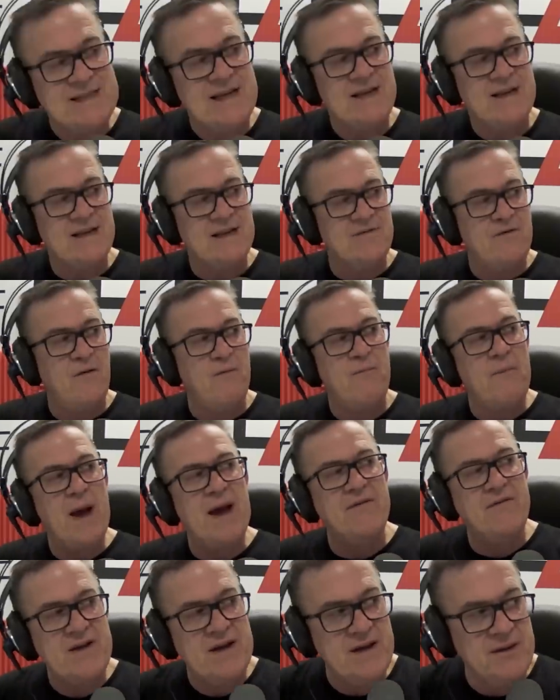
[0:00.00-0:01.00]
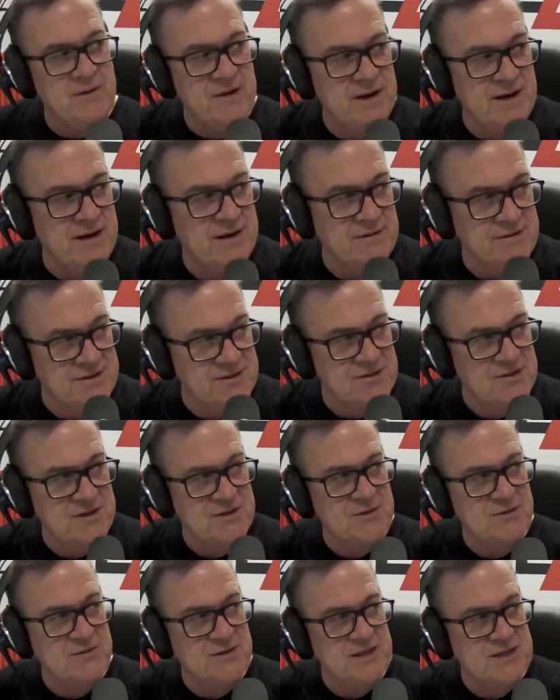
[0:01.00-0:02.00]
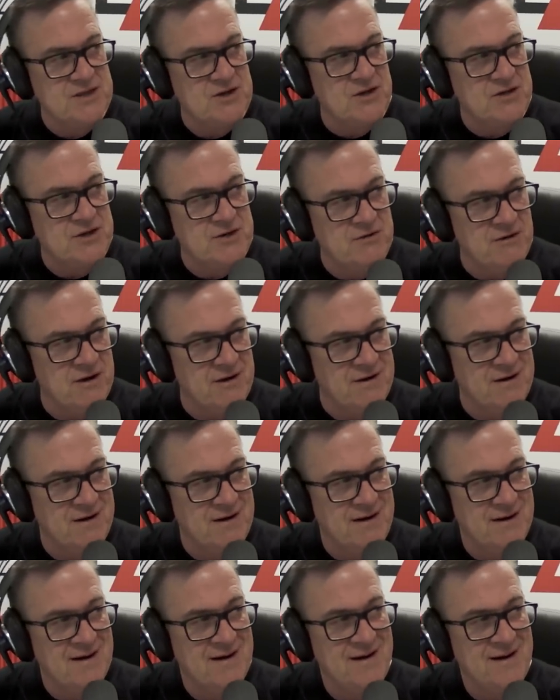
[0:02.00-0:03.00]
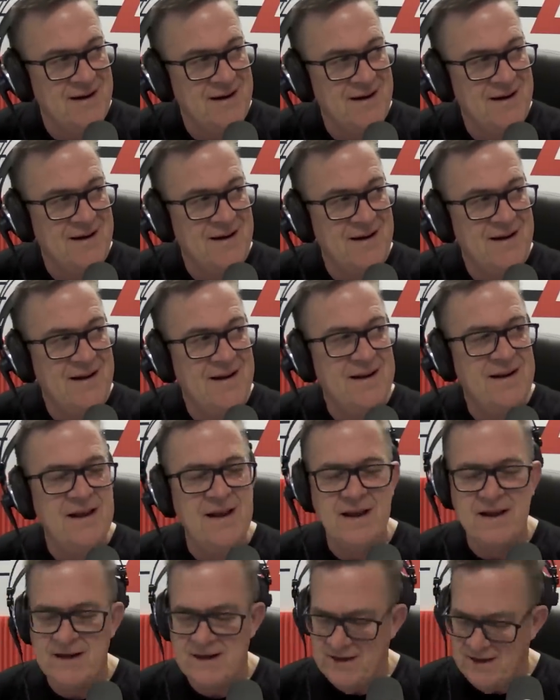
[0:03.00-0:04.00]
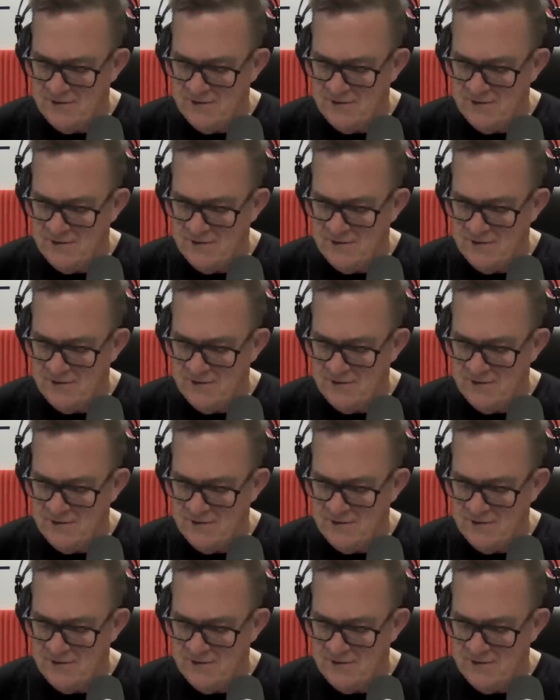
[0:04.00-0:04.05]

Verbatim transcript: executive above anyone else. You're still just on can your I own. I still call myself an executive producer. You